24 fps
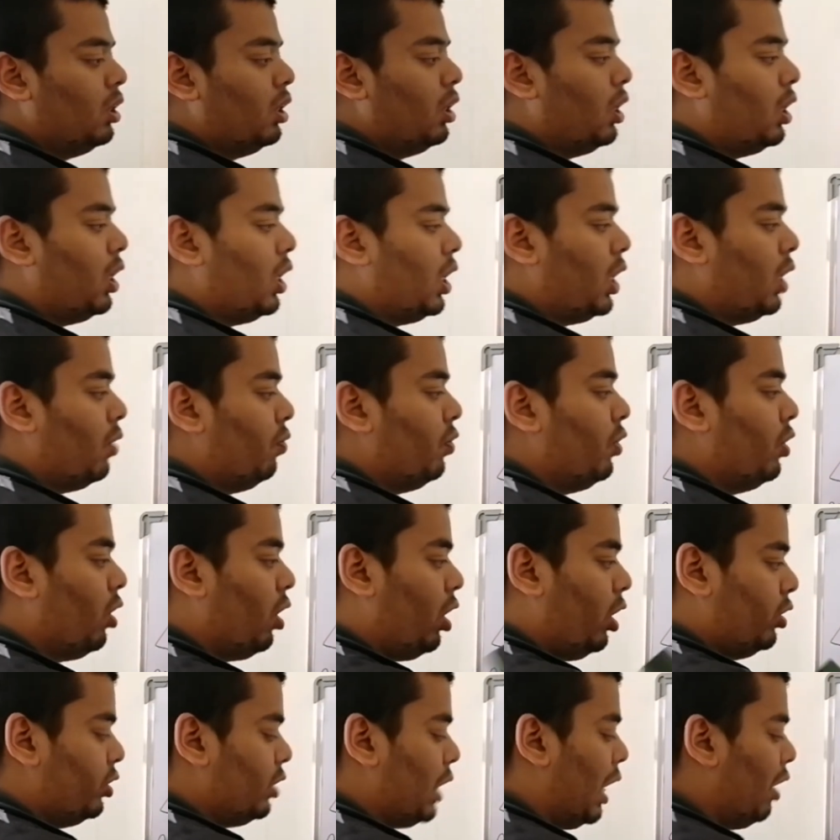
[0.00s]
I'll
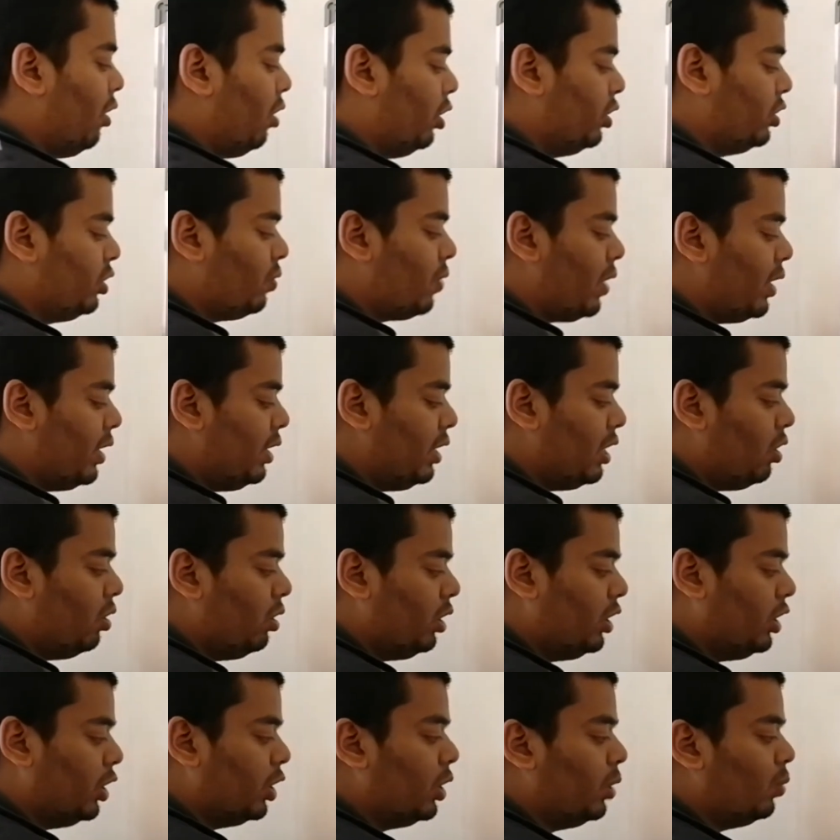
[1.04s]
also write down
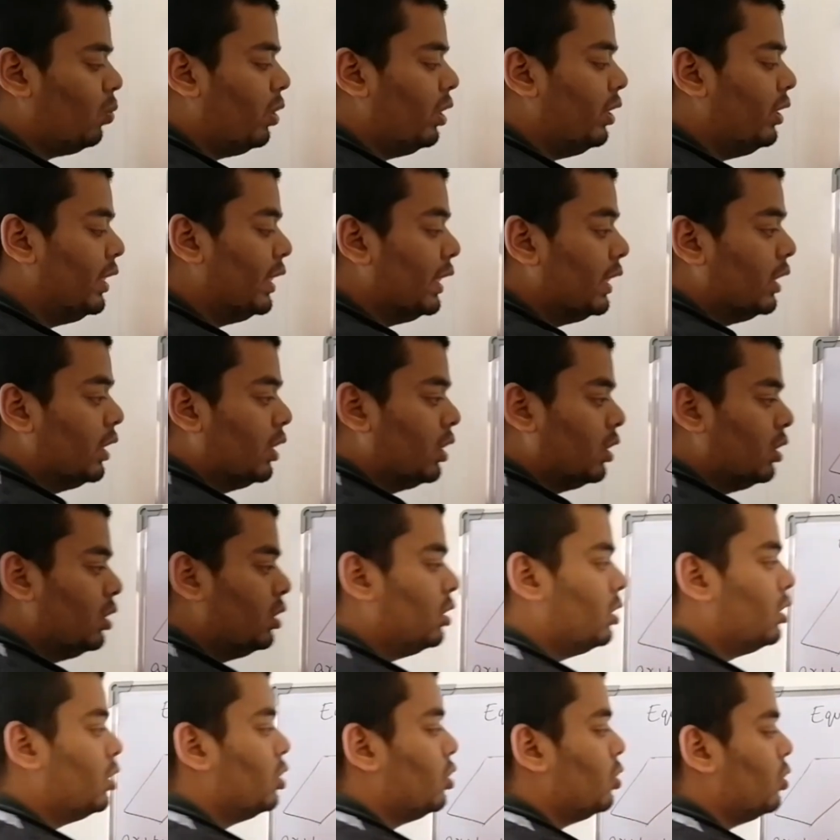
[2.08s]
here what d is
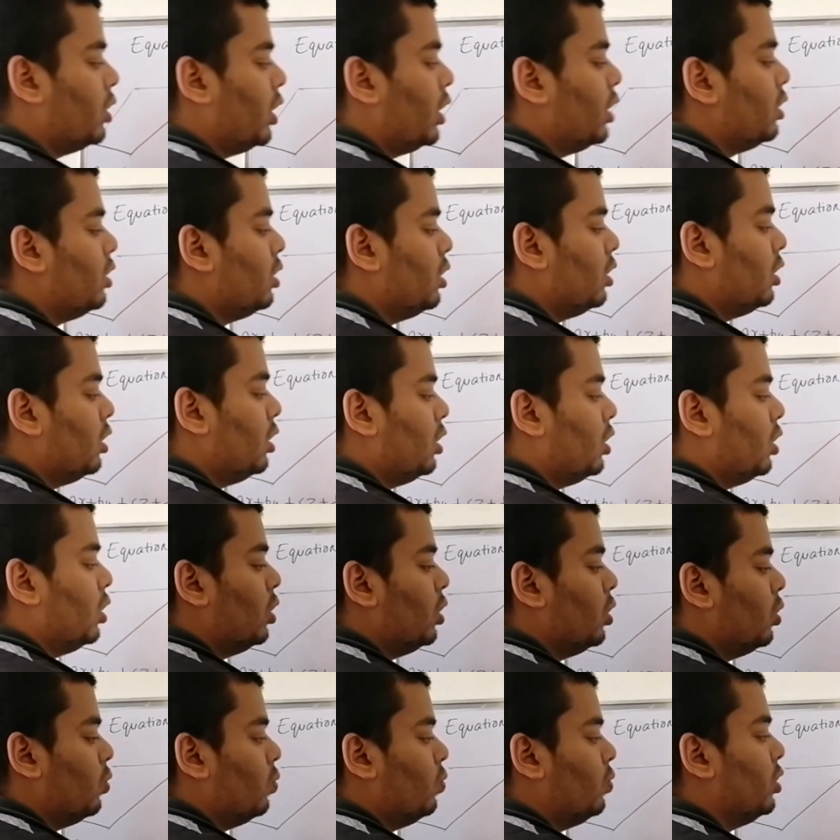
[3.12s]
so that
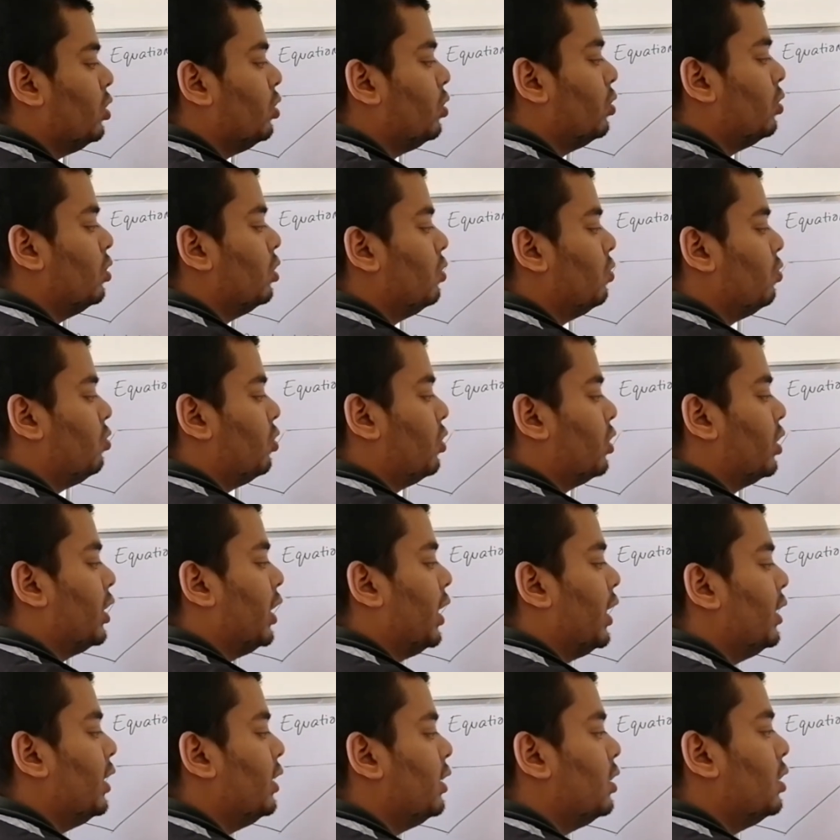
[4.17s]
we don't
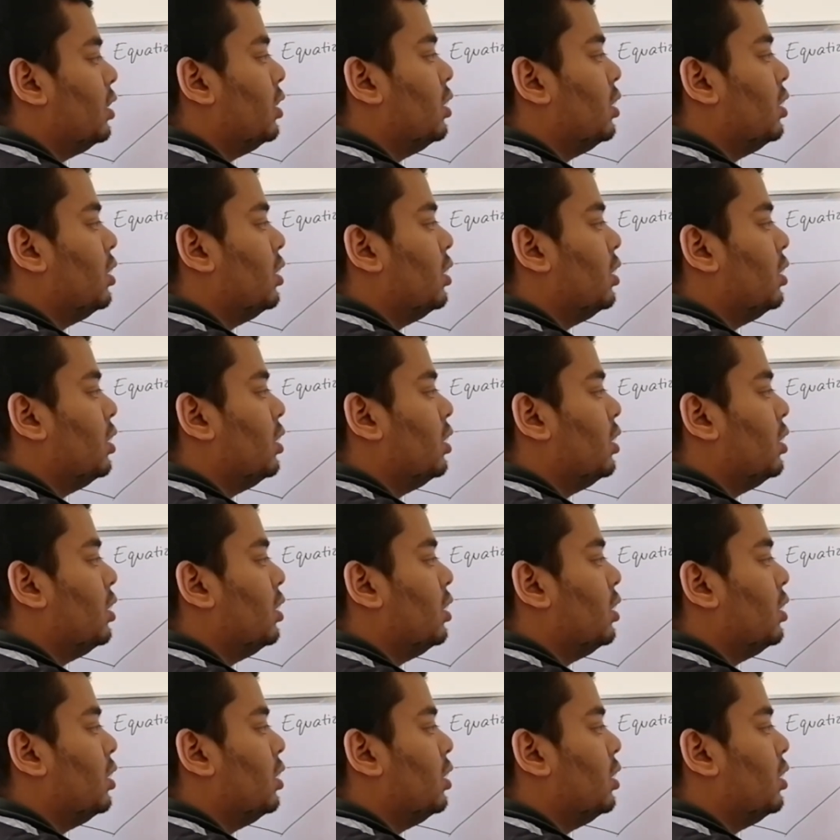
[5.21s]
forget.